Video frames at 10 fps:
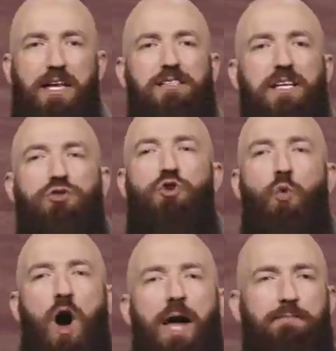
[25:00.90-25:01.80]
he's like, "You know
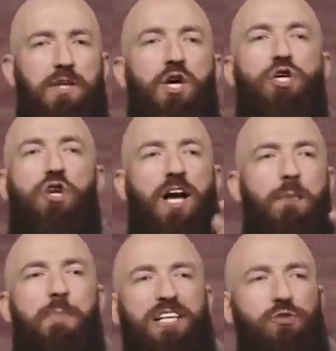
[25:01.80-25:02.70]
what? You're not
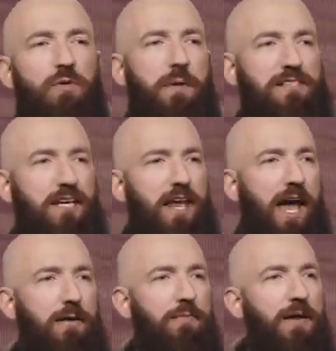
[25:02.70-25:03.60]
gonna mess with me
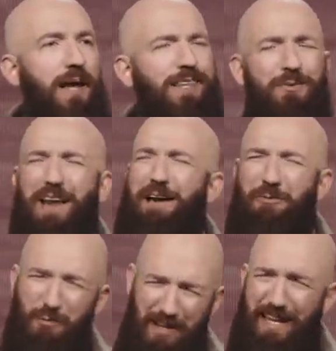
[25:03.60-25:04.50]
today." And they were like,
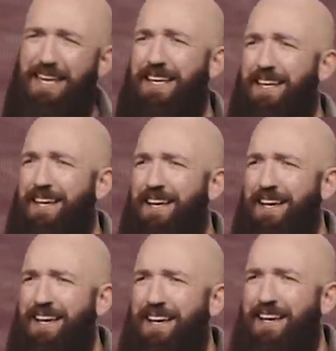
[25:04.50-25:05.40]
"Really,
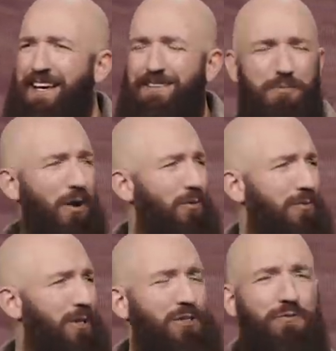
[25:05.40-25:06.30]
bro?
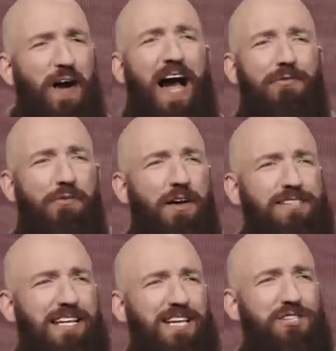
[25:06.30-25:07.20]
There's five of us
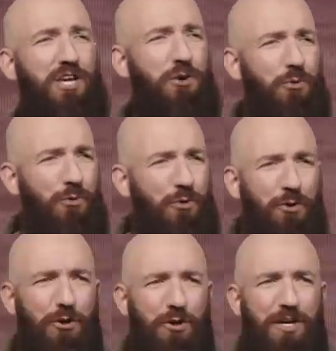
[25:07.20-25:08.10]
against you.
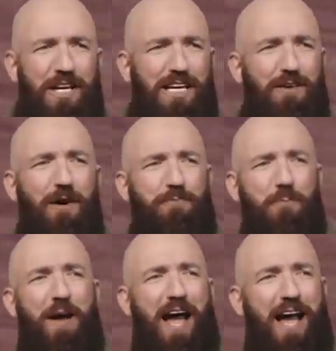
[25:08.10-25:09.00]
Give up your
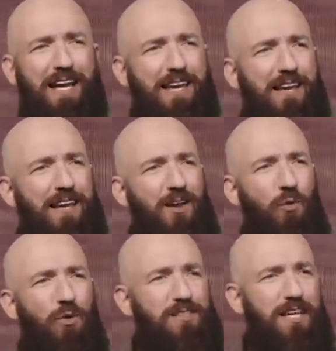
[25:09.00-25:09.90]
bag
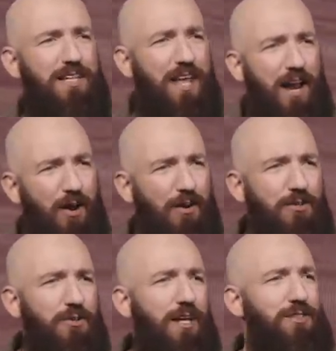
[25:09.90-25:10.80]
What's in there?
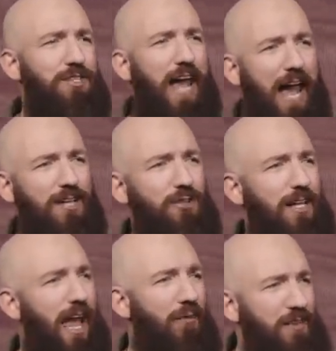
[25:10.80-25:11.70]
You got snacks, you got
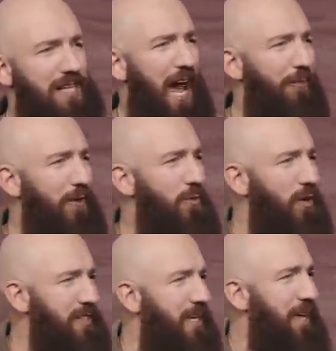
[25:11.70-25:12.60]
Laffy Taffy.
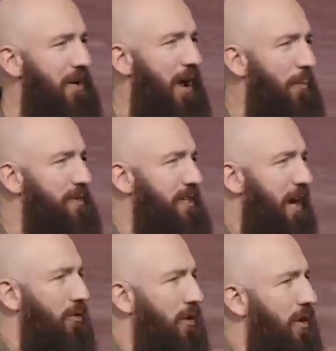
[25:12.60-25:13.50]
What's in there? Help us out.